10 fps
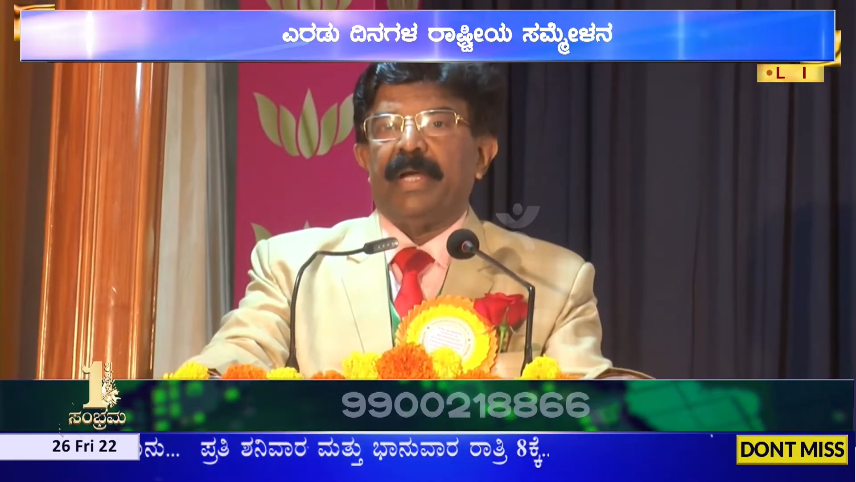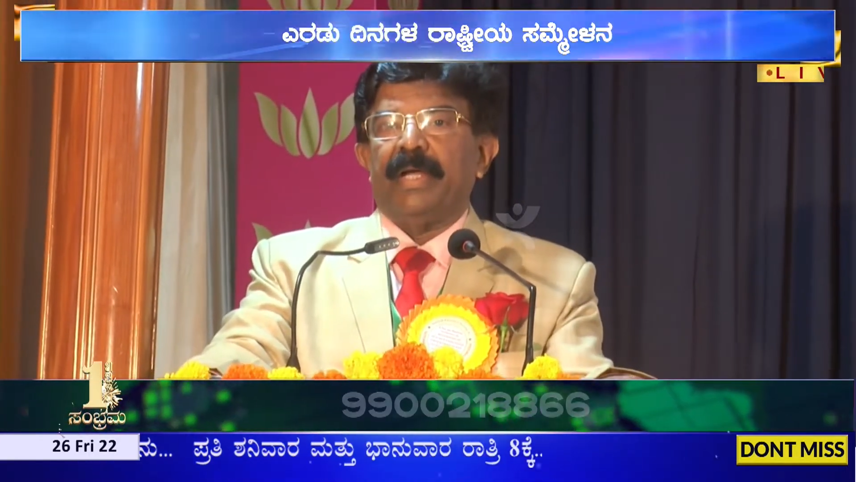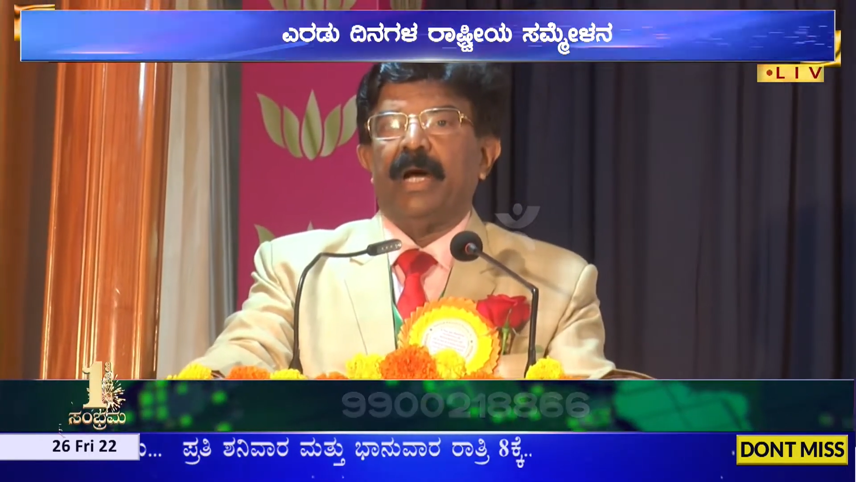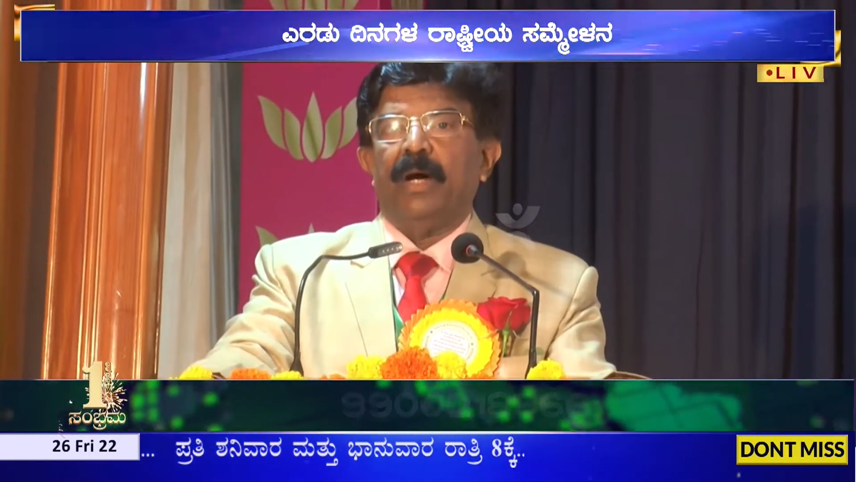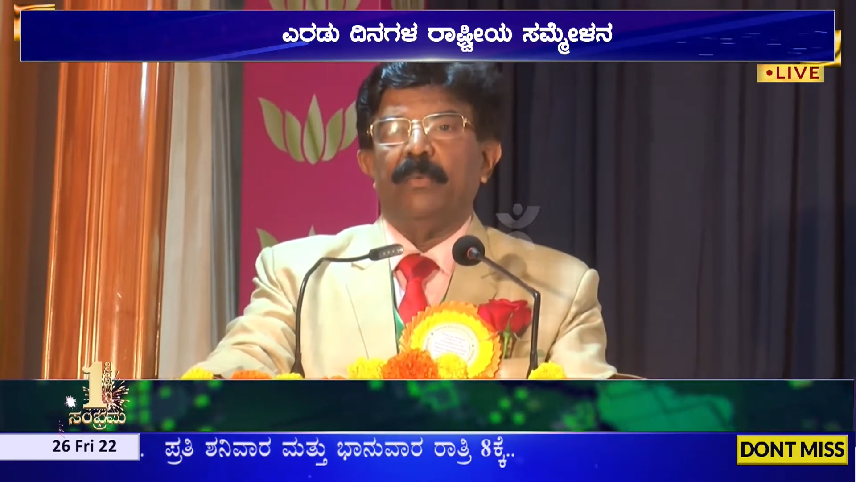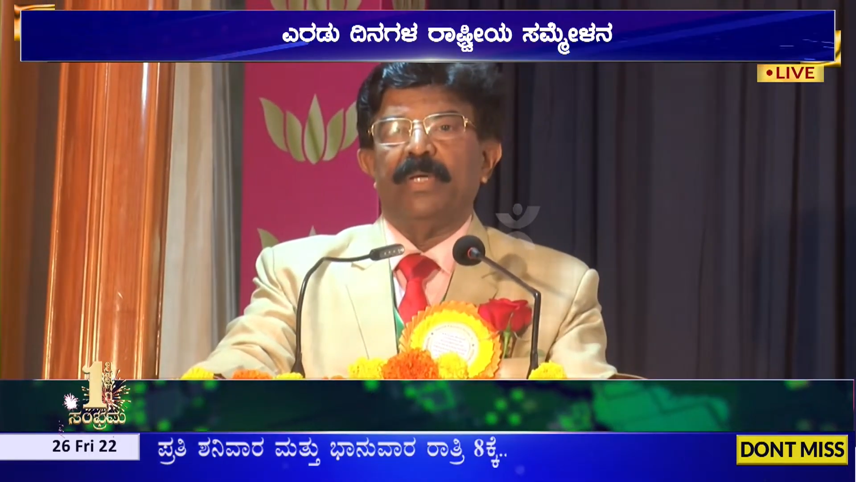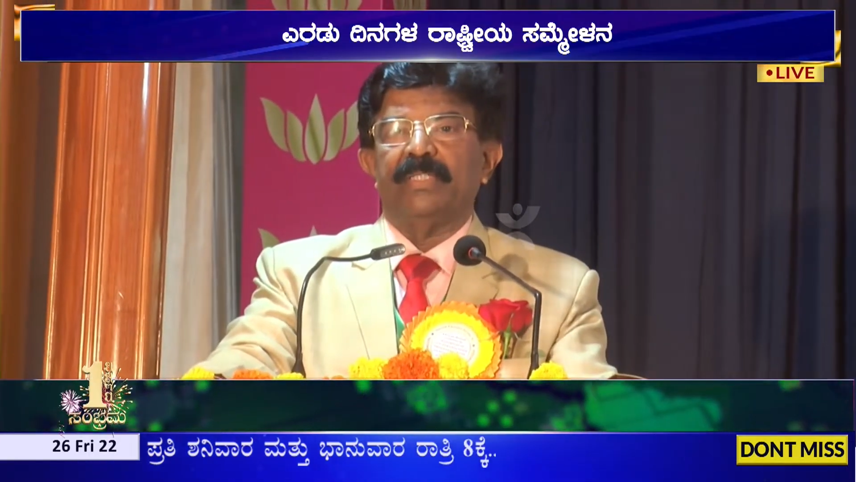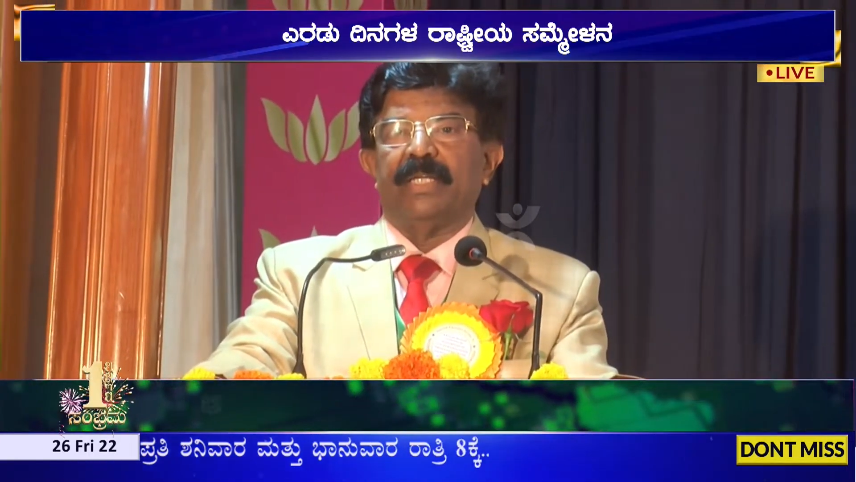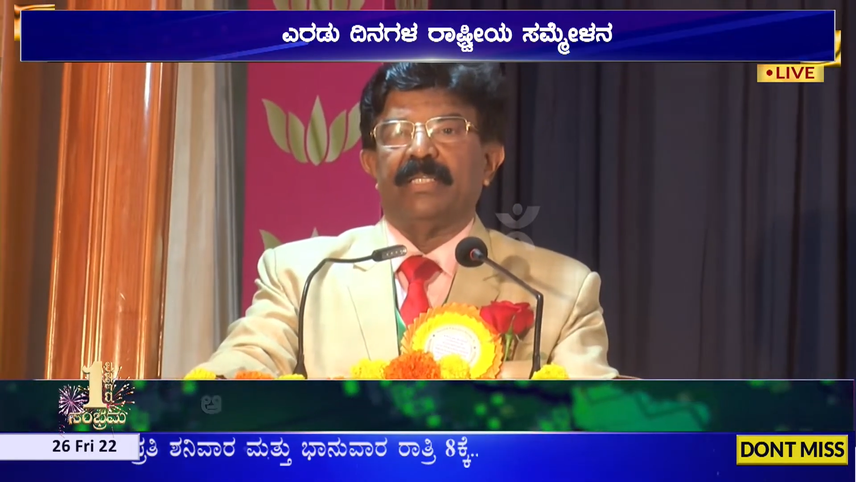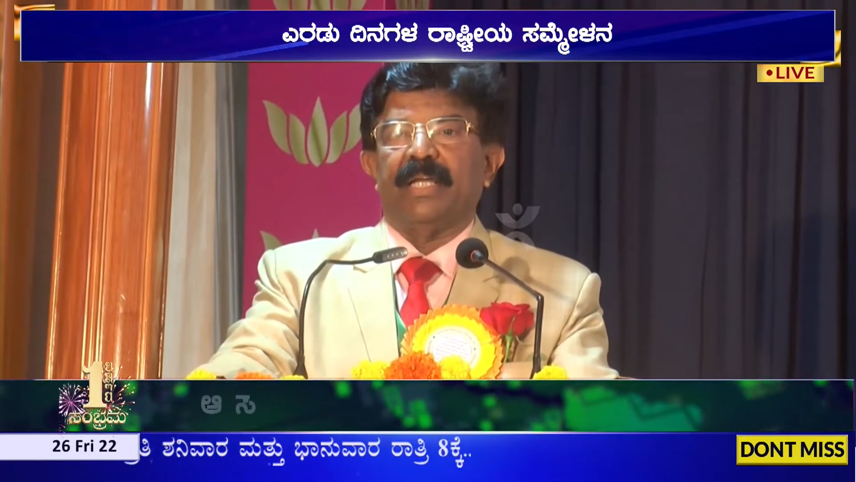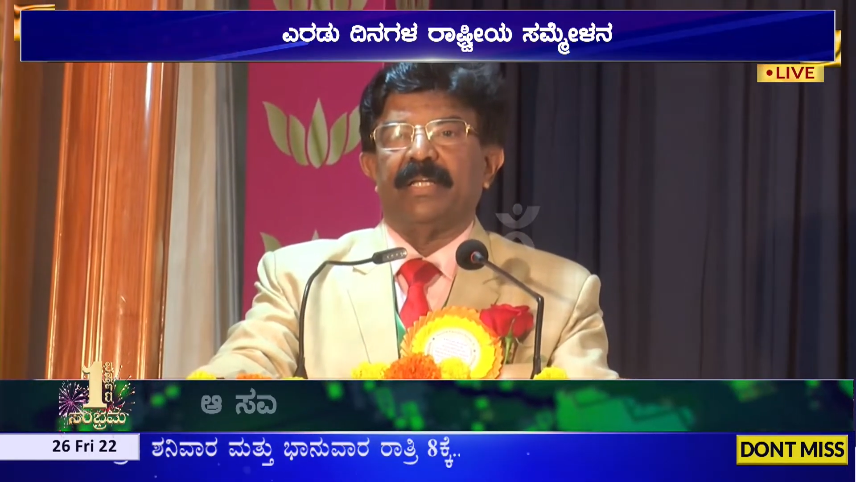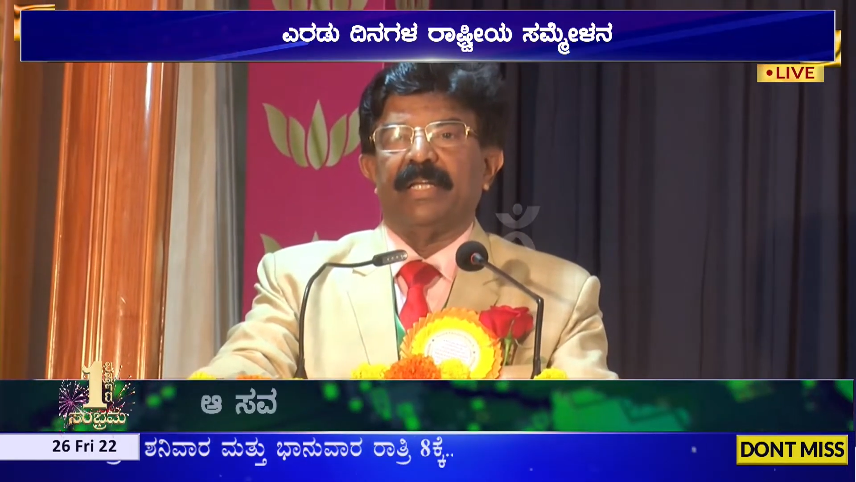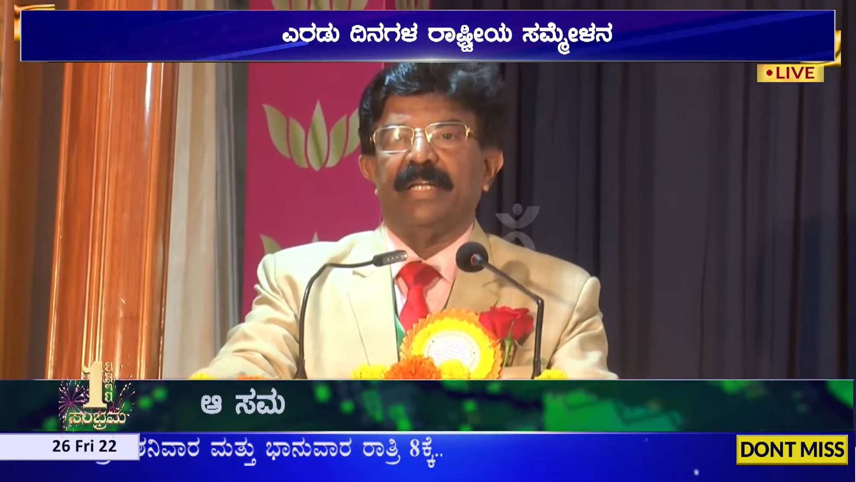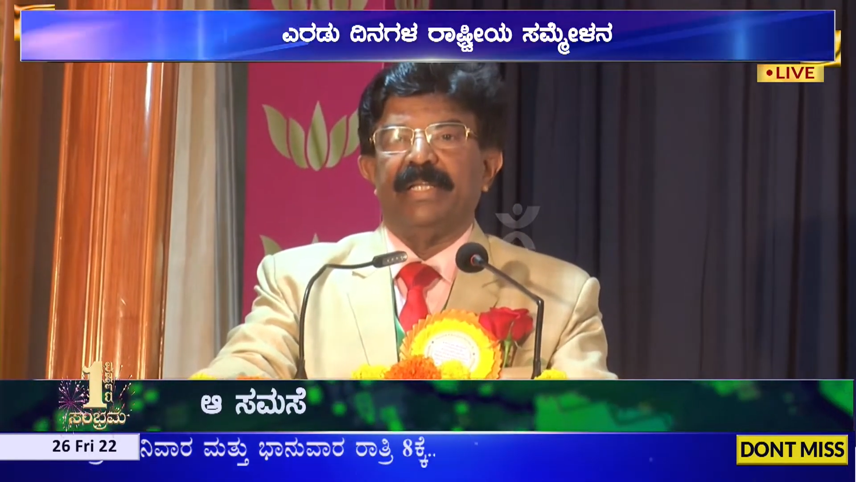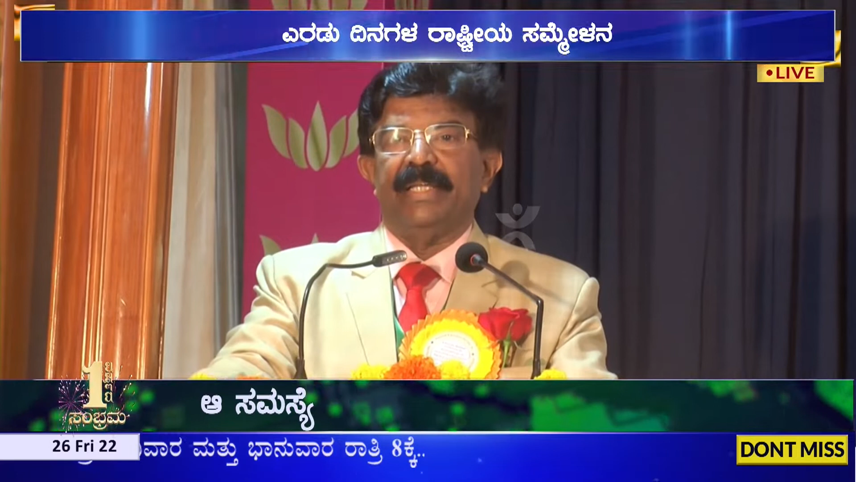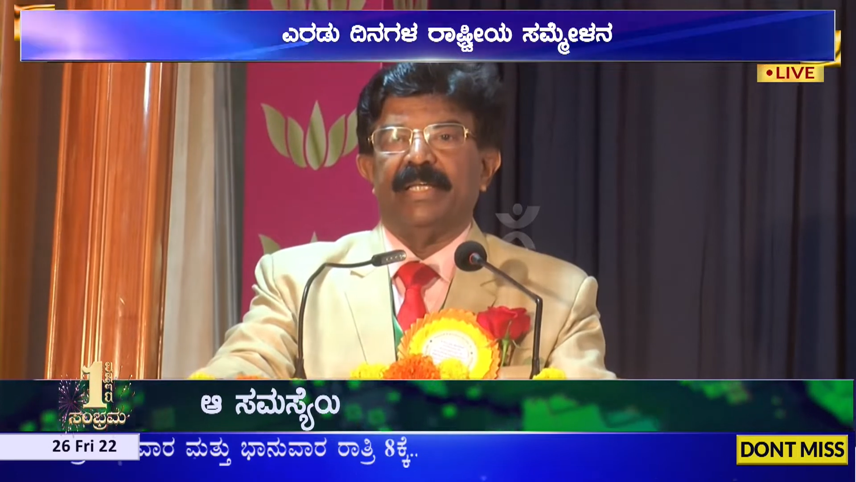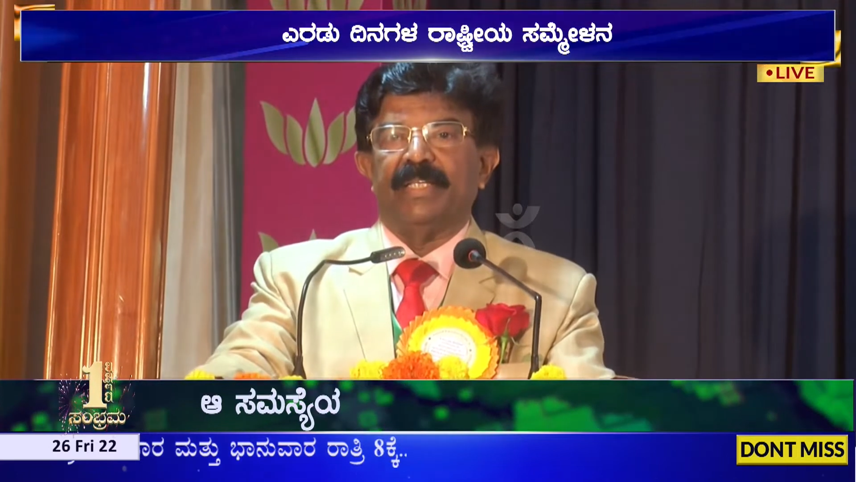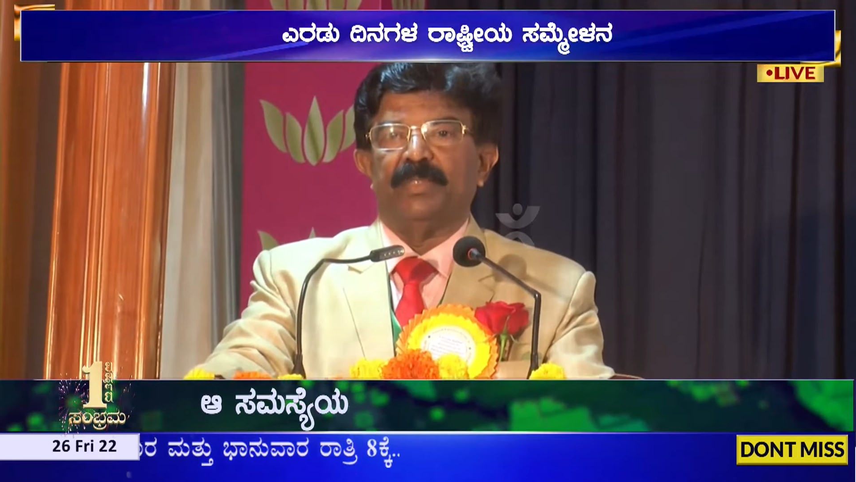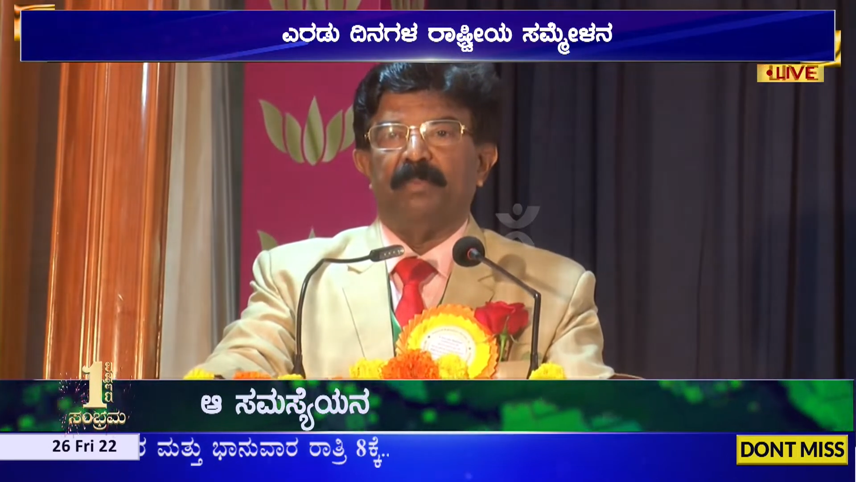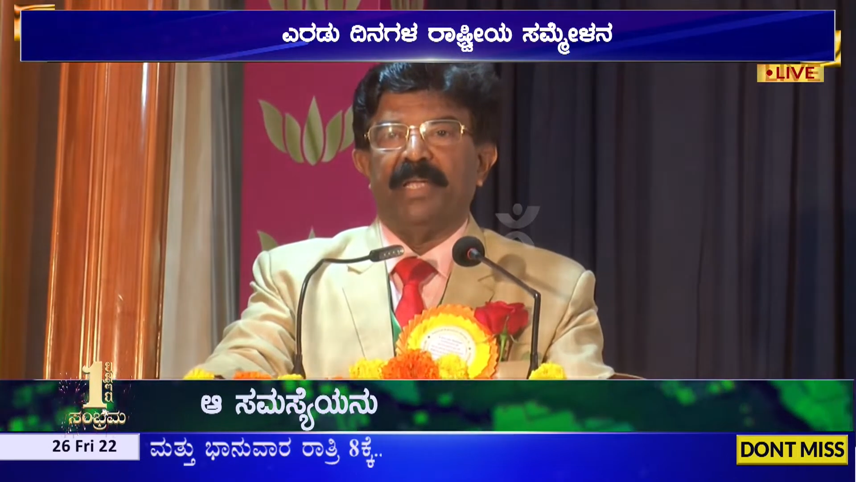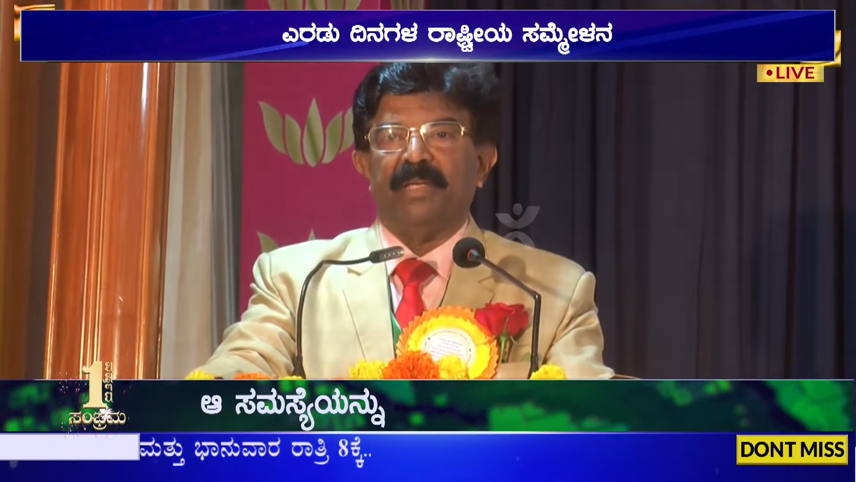and how is it that India is